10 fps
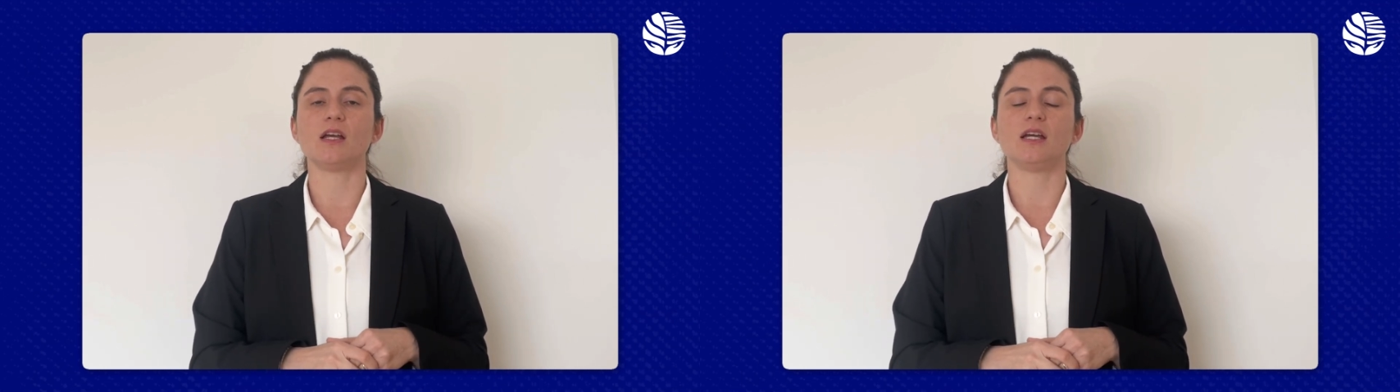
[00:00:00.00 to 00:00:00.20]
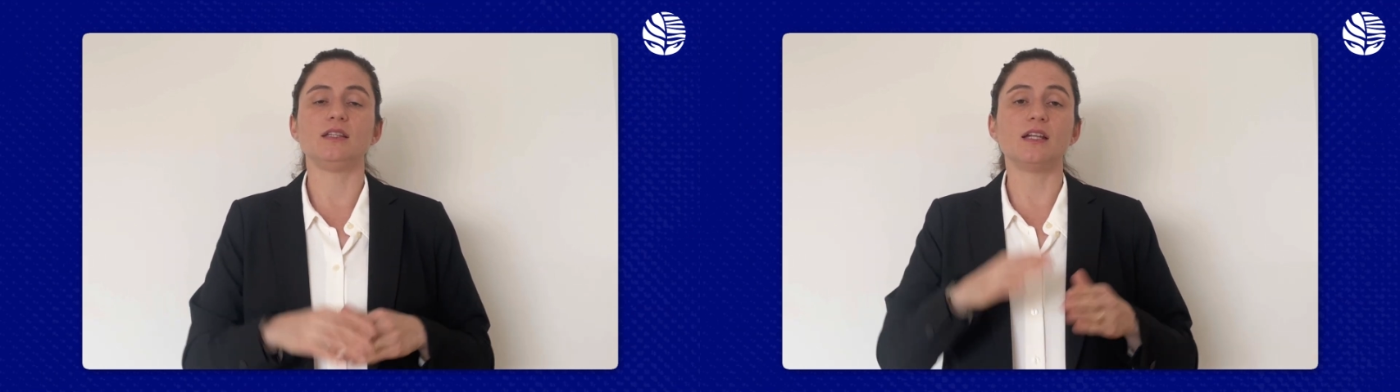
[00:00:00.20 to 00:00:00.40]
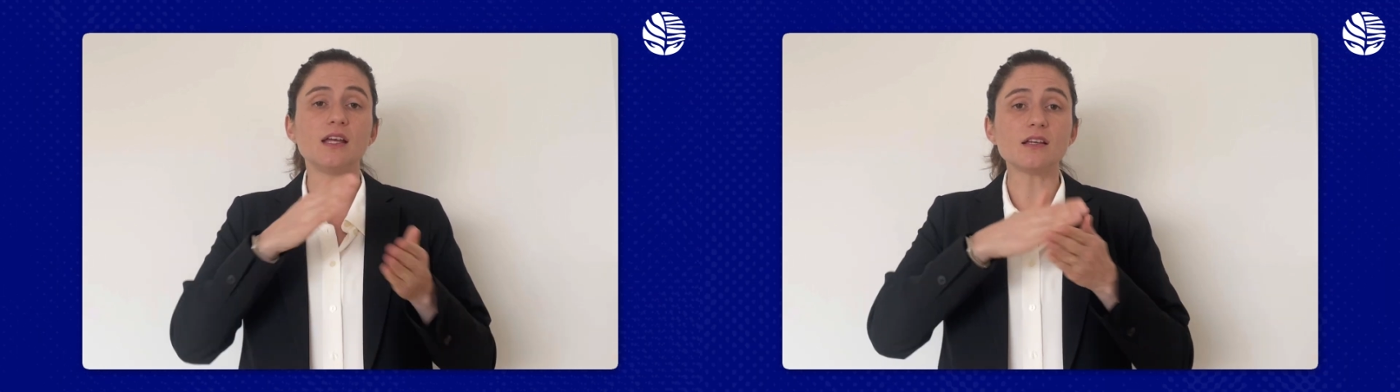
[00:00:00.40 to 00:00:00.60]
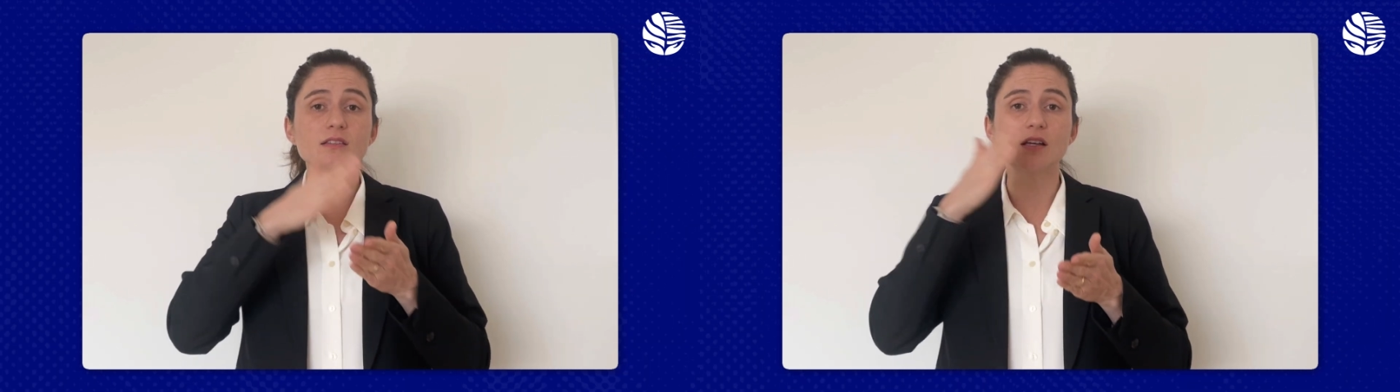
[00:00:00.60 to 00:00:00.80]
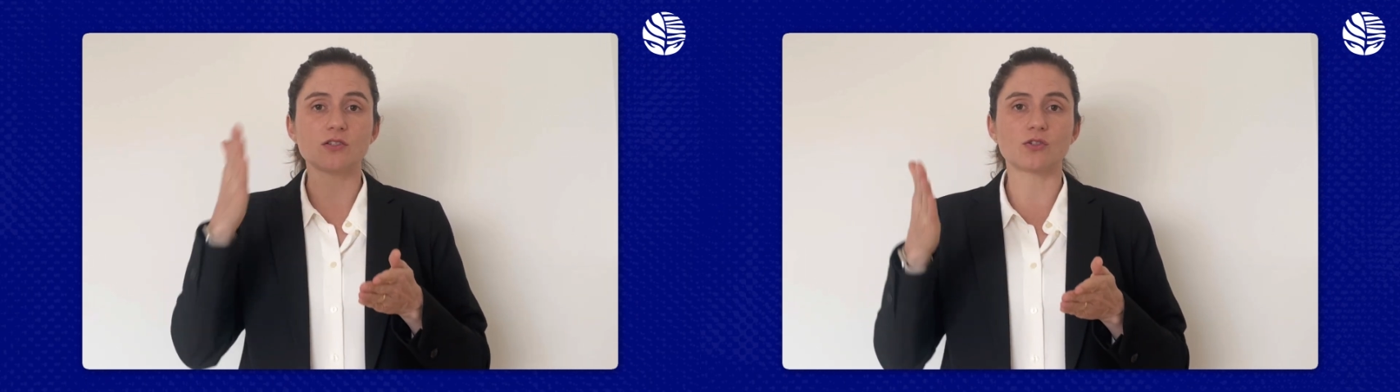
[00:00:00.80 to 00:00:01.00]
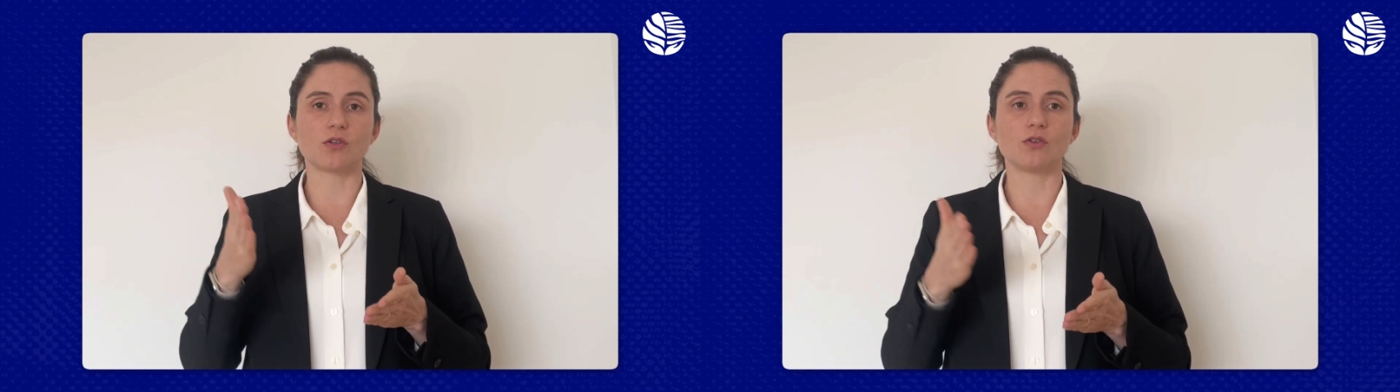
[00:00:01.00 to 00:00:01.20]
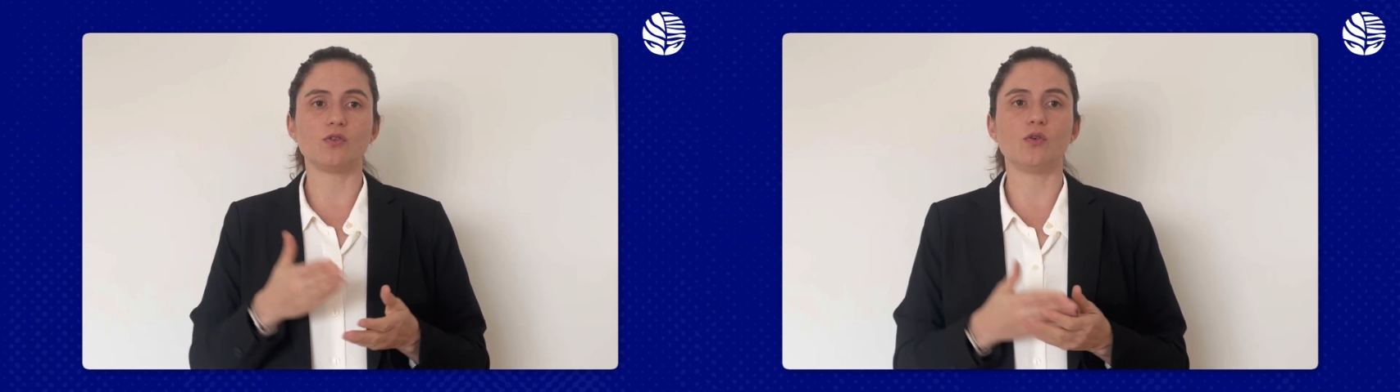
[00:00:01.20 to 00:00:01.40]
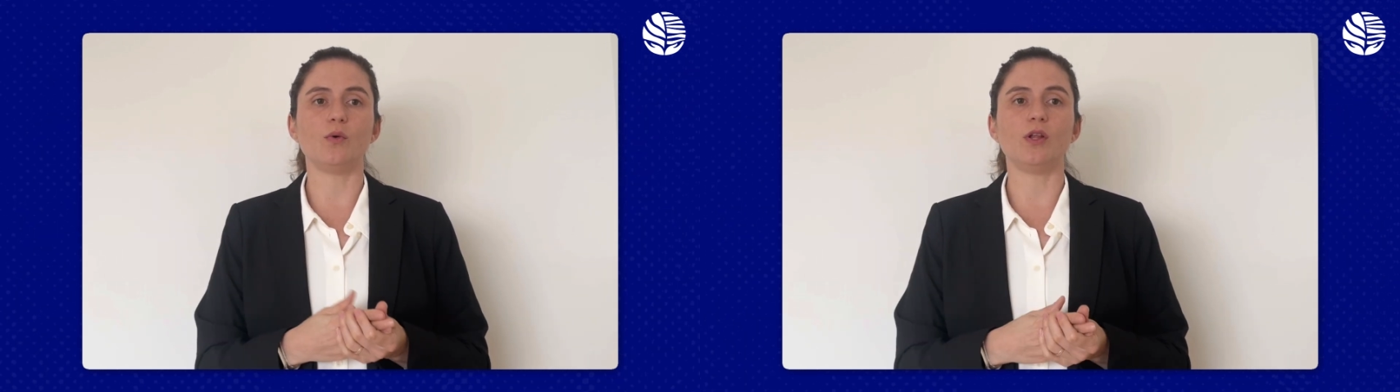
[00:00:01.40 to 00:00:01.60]
In the next section,
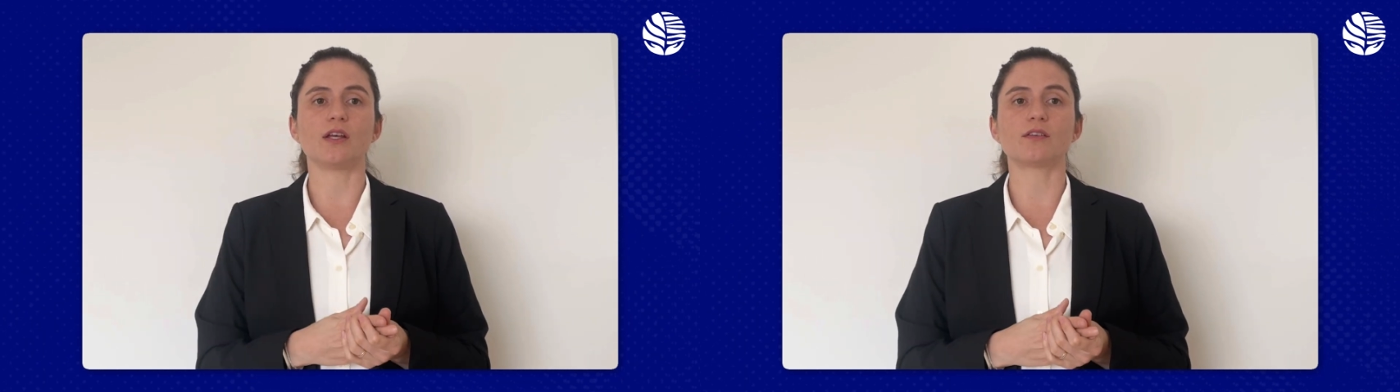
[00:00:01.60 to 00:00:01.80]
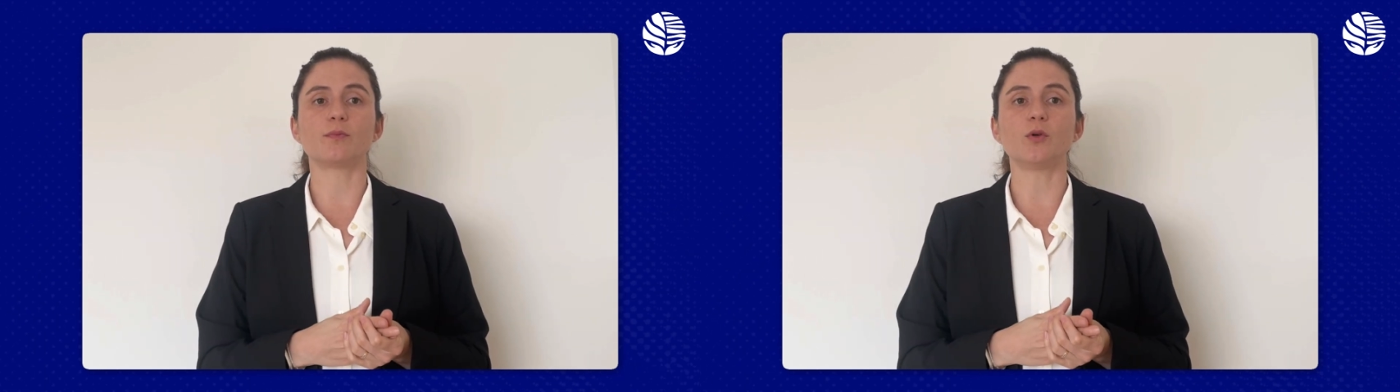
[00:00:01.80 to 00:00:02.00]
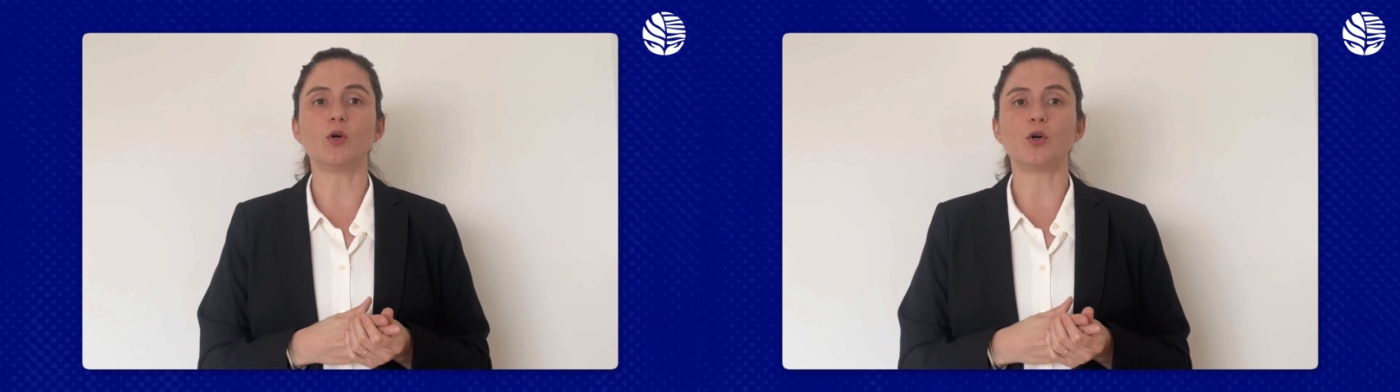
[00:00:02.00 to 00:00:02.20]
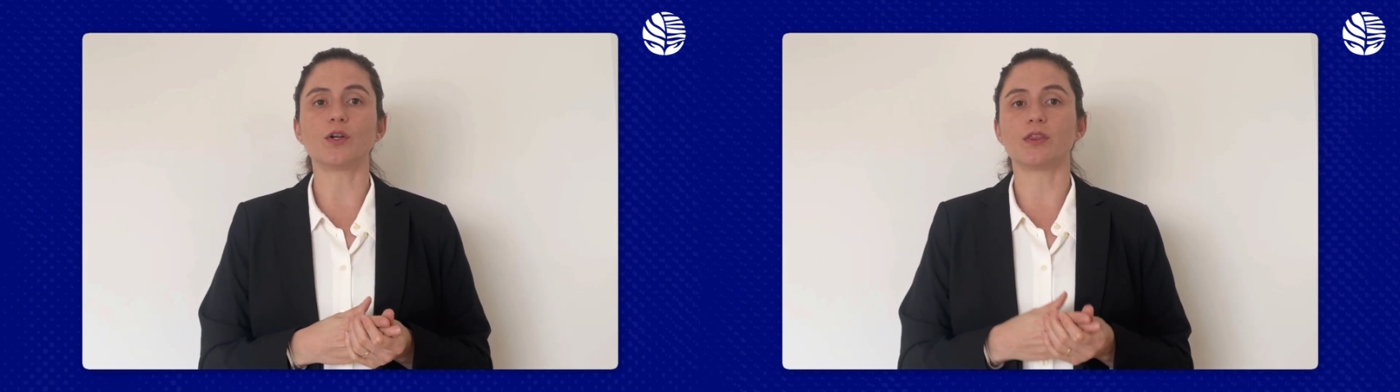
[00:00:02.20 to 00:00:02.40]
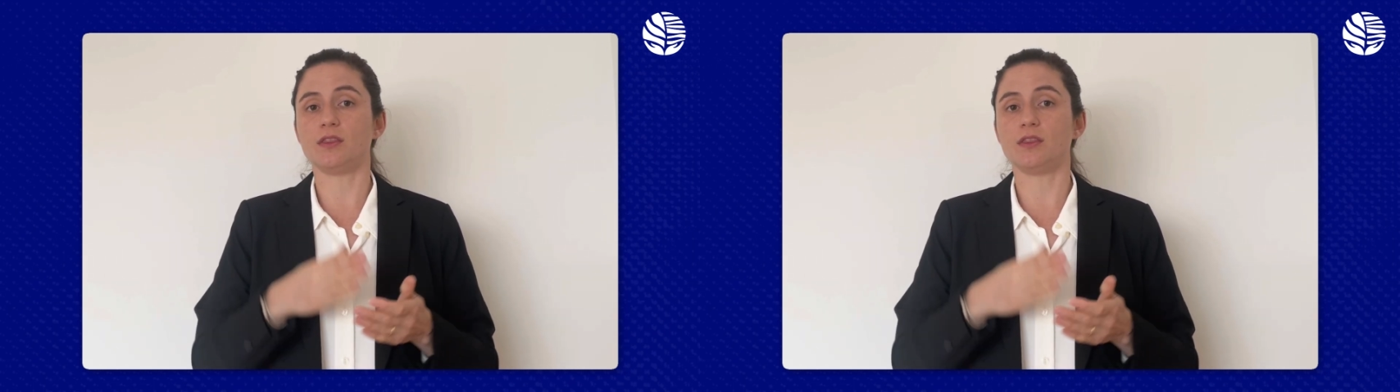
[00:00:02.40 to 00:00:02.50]
you will explore